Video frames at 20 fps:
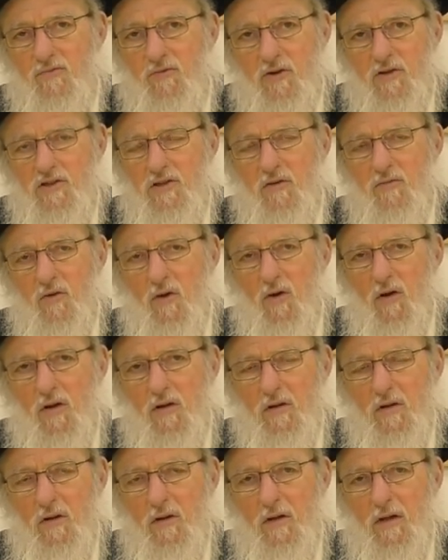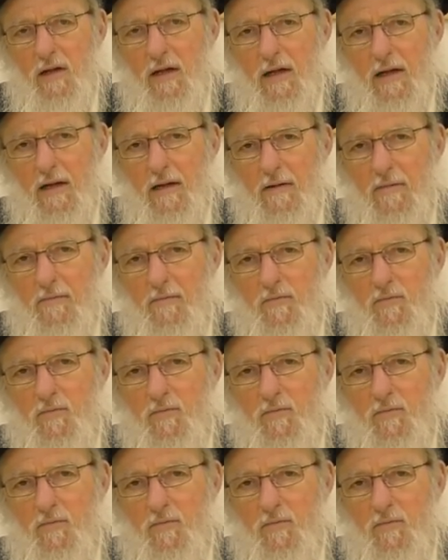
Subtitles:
First of all, a